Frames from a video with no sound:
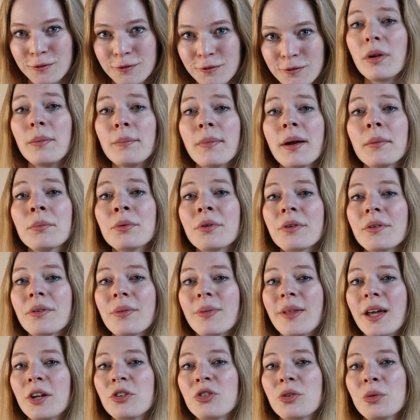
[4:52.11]
Remember
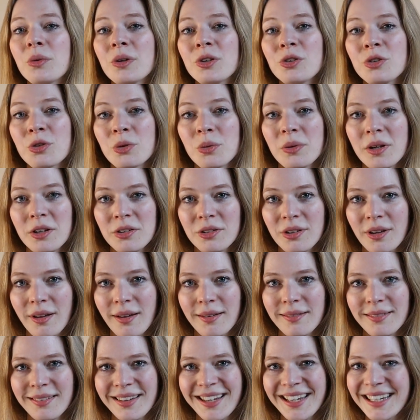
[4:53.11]
that your
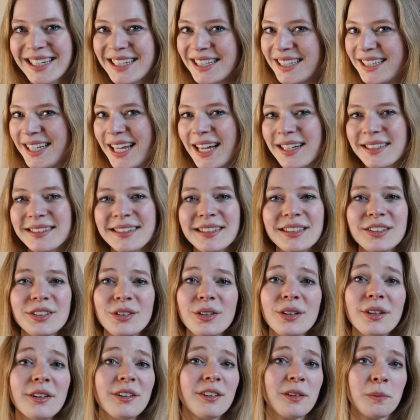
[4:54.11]
intuition, connected
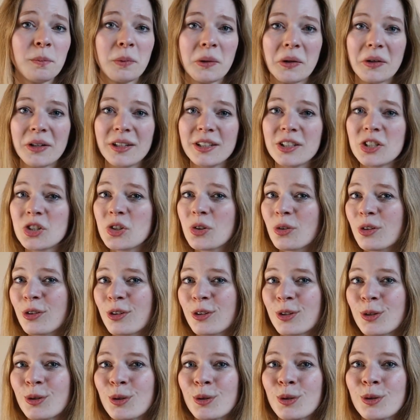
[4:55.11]
to your spirit, your
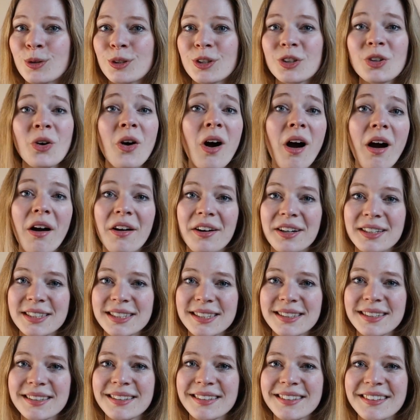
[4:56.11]
soul, your
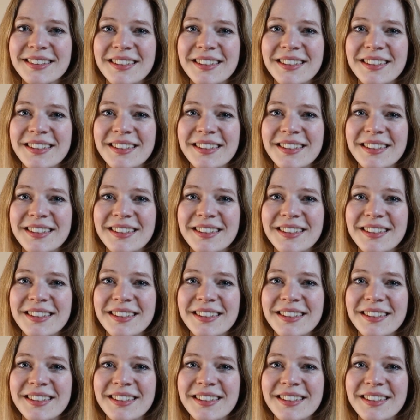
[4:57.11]
heart,